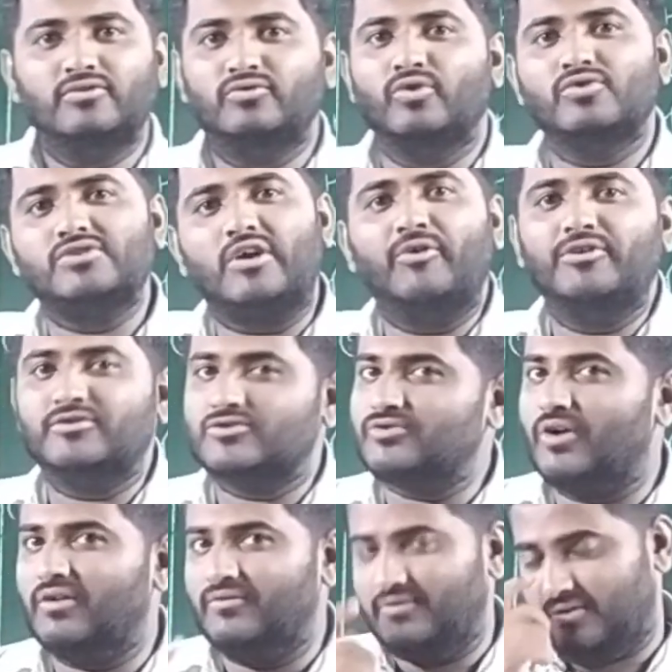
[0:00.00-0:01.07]
Those are going to
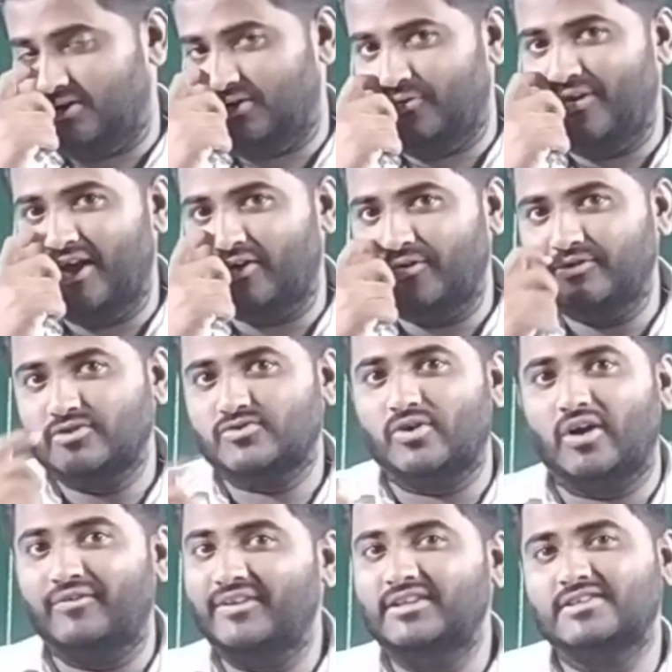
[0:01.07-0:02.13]
solve, we are going to
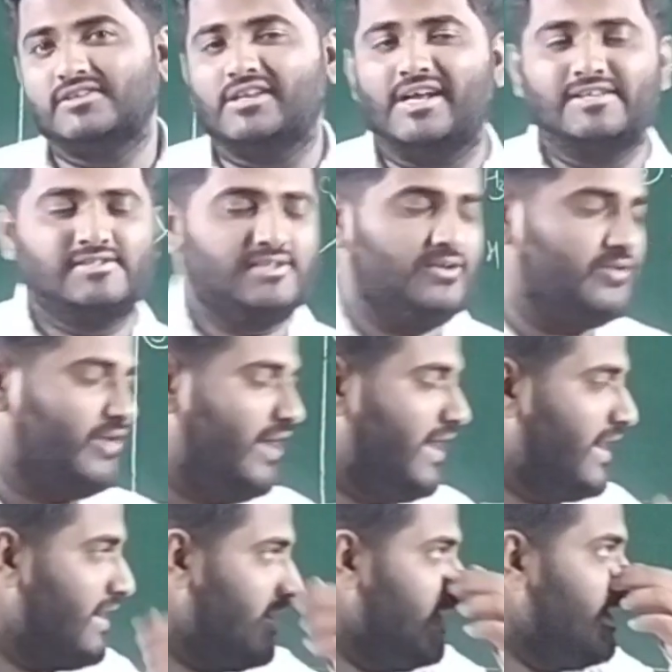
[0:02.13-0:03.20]
solve in this class.
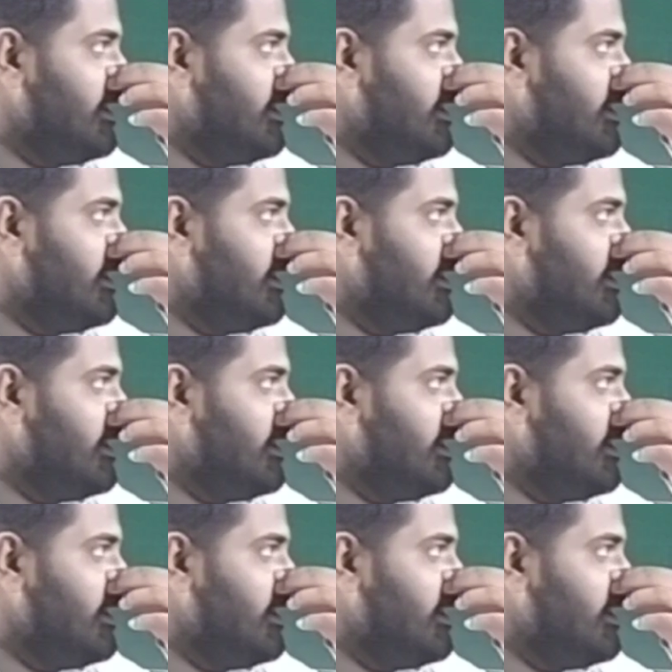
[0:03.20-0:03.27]
Okay.